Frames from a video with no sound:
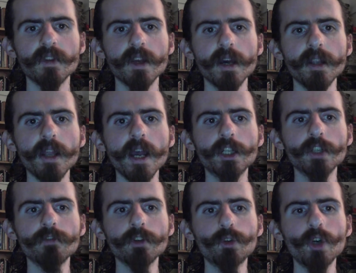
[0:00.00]
an act
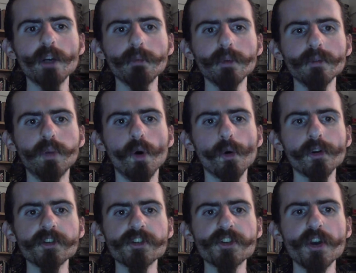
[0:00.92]
of incredible
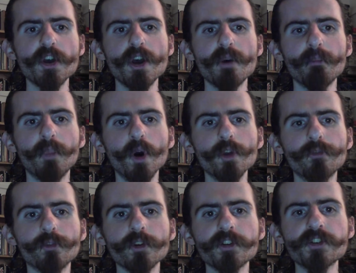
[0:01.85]
importance
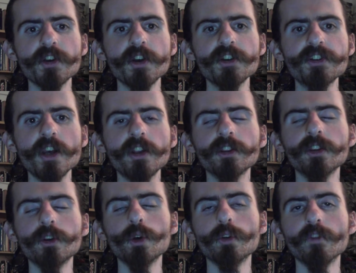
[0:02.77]
both for its
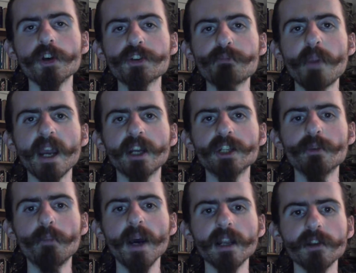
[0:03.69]
setting the universe back
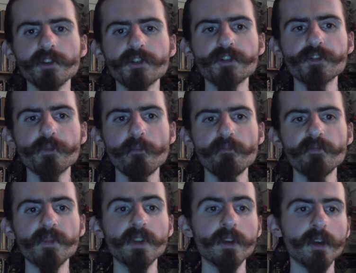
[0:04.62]
into balance.
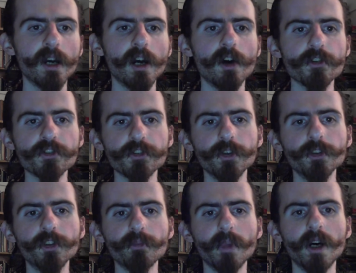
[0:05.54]
I also
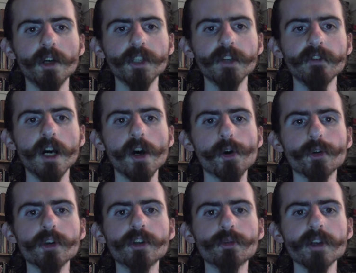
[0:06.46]
note that Mahadeva
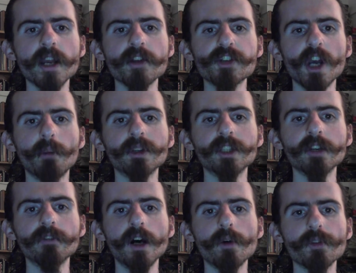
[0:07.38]
recreates
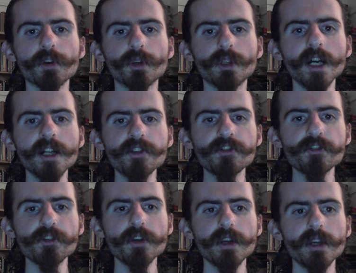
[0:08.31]
Kamadeva with a
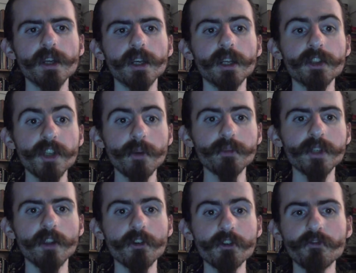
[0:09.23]
glance in some
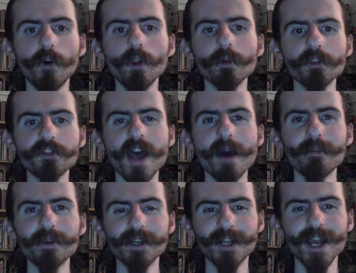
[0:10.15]
tellings following this
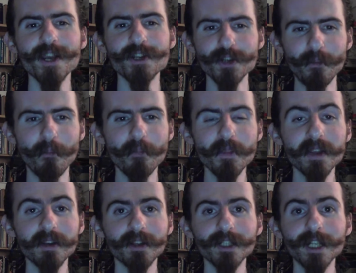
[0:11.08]
happy occasion.
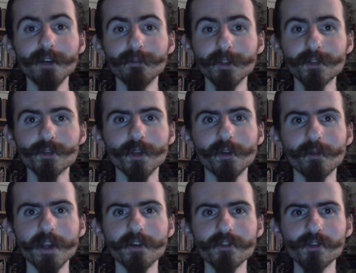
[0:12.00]
Love literally
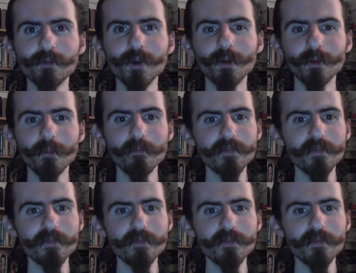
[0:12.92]
re-enters the world.